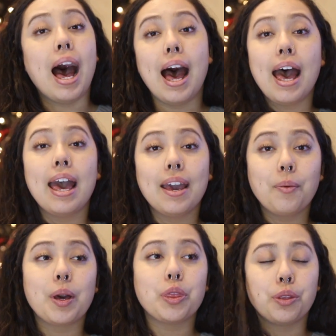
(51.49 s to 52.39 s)
I
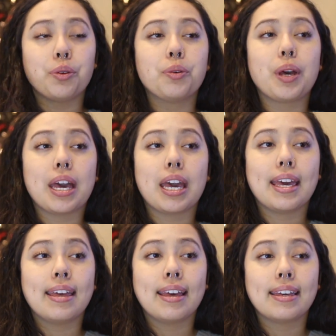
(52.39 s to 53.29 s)
went through
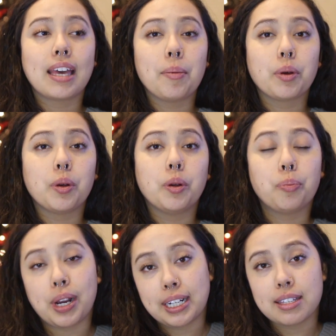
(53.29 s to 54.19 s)
a chemical
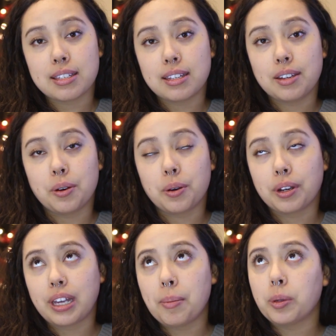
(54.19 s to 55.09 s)
pregnancy
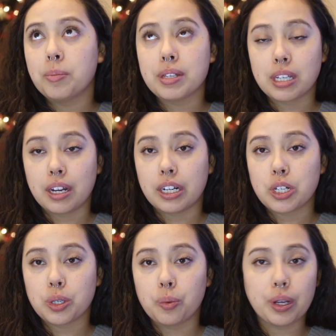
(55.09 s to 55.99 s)
or chemical
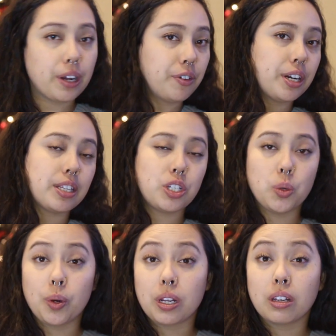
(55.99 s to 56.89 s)
miscarriage, whatever it is that
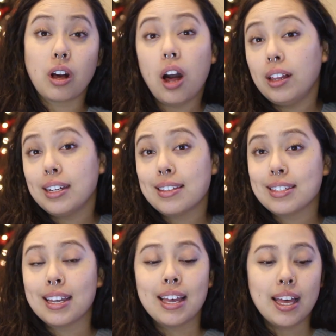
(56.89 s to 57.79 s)
you want to call it.